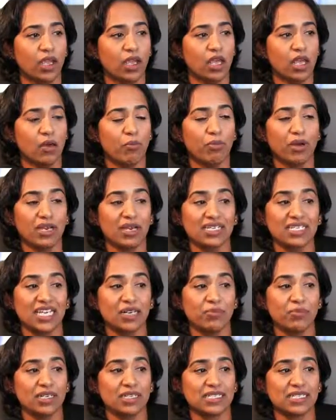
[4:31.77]
My
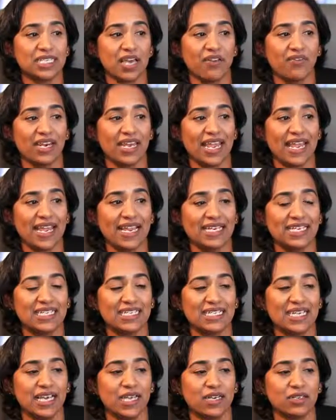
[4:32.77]
table is 7, 8,
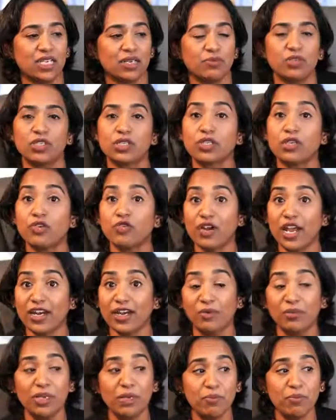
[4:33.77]
10. So I'm just going to
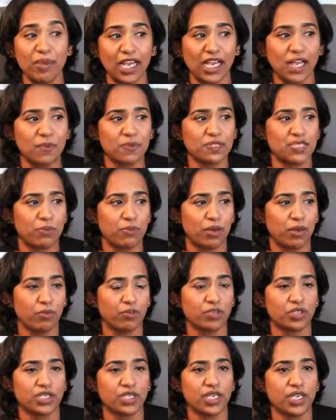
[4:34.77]
randomly make up some
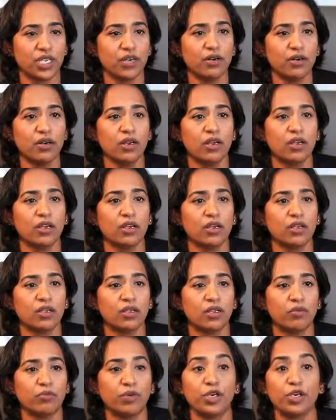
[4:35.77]
numbers here.
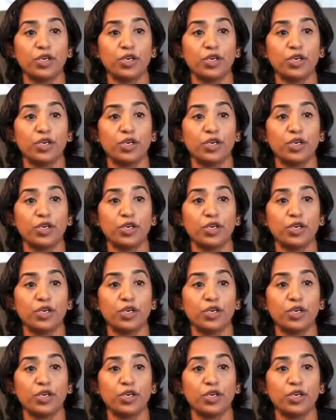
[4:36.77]
But you